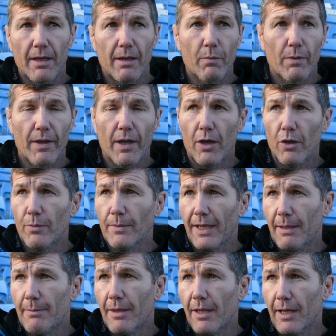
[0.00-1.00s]
with a home
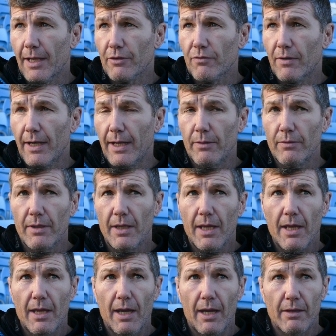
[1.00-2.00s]
game in the last round
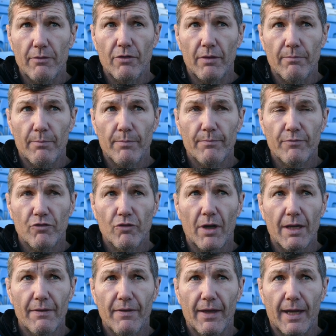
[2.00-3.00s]
and
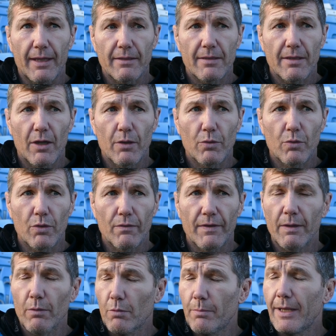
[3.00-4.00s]
drive that home quarter
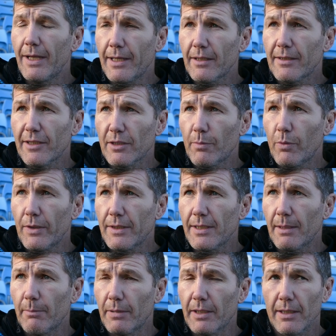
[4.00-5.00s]
final would be a little
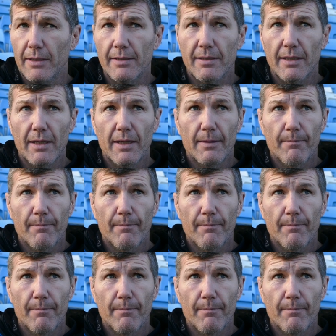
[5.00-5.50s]
disappointing, because,